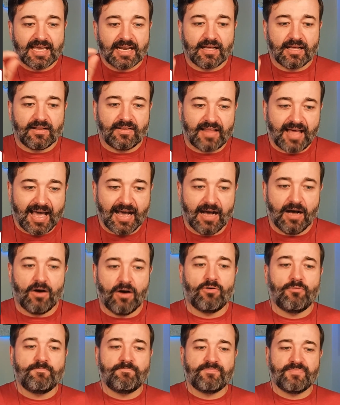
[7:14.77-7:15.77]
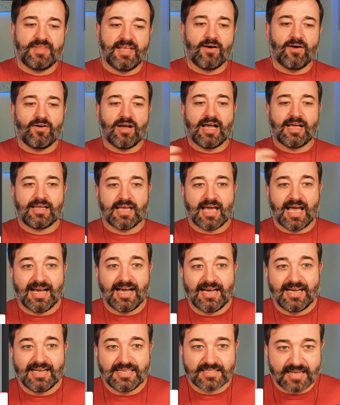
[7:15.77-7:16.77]
allow, now
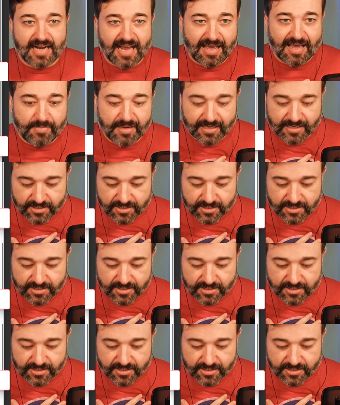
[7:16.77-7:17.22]
I as an admin